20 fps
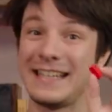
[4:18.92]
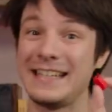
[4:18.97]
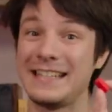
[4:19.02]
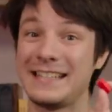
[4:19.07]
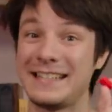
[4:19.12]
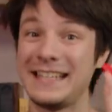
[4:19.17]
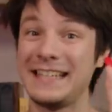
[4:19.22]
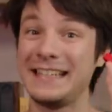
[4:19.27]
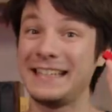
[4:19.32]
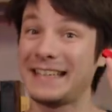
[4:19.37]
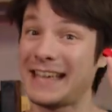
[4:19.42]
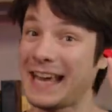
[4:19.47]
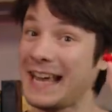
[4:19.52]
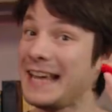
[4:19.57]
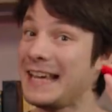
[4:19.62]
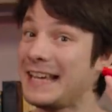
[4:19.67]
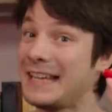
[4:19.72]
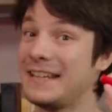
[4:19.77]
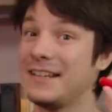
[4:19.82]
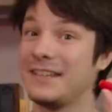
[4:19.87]
is the
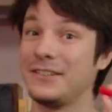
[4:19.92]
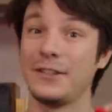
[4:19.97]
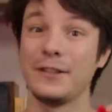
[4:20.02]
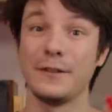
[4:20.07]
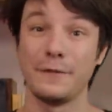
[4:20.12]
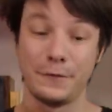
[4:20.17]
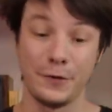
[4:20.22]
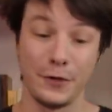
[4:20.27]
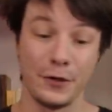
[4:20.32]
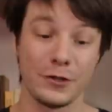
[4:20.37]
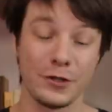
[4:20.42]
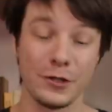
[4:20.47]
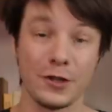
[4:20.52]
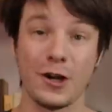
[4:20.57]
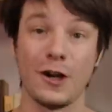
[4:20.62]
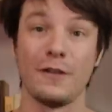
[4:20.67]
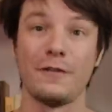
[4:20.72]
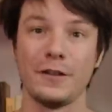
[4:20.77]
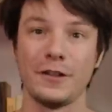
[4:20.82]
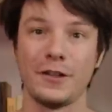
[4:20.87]
key to the Fusion
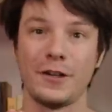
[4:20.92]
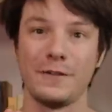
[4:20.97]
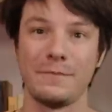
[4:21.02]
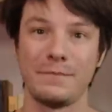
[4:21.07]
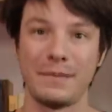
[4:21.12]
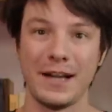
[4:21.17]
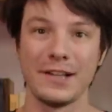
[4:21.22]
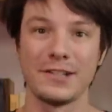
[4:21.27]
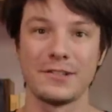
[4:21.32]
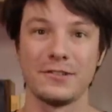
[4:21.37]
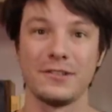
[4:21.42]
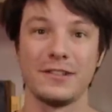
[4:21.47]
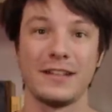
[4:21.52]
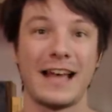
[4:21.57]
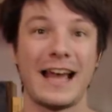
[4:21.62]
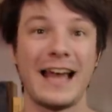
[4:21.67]
Overload puzzle,